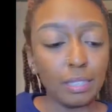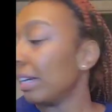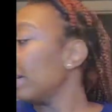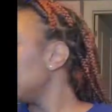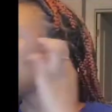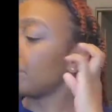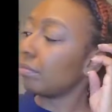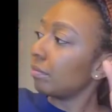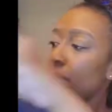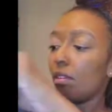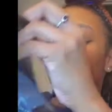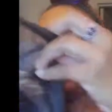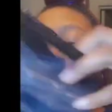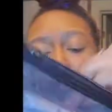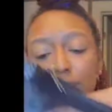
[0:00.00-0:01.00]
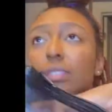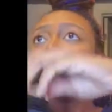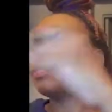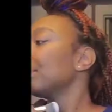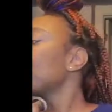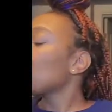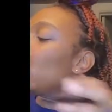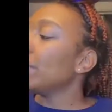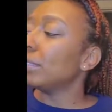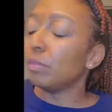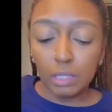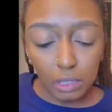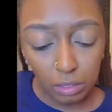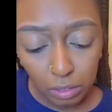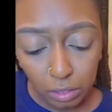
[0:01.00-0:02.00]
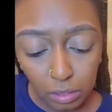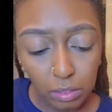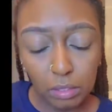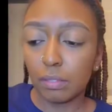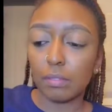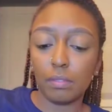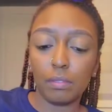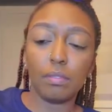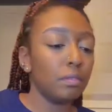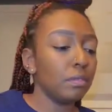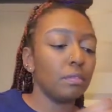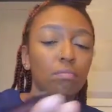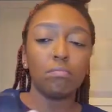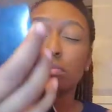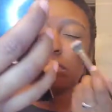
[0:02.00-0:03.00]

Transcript: The next thing you know, I was drunk as hell. So